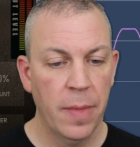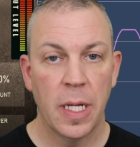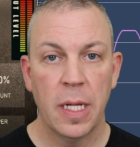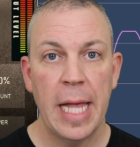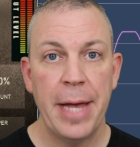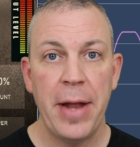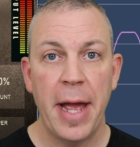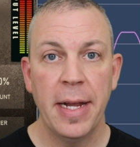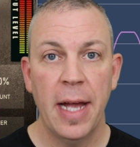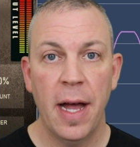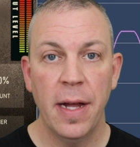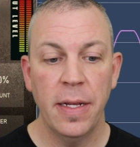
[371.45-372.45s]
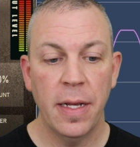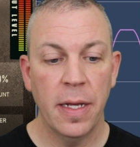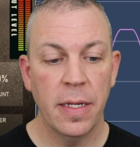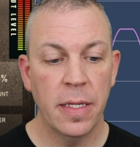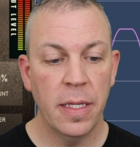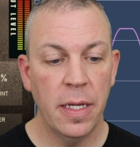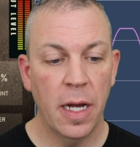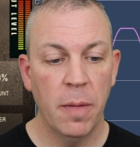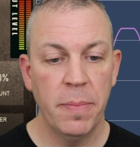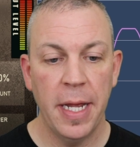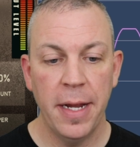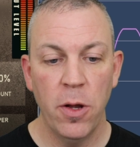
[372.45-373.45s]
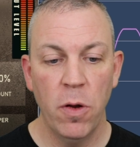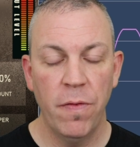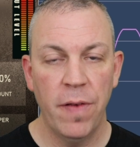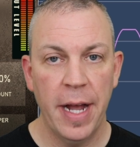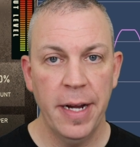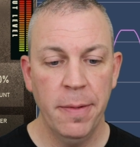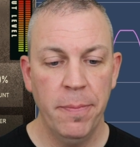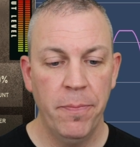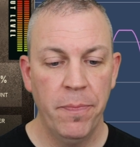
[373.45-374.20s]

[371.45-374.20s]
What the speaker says: The cloud icon is the update notifier.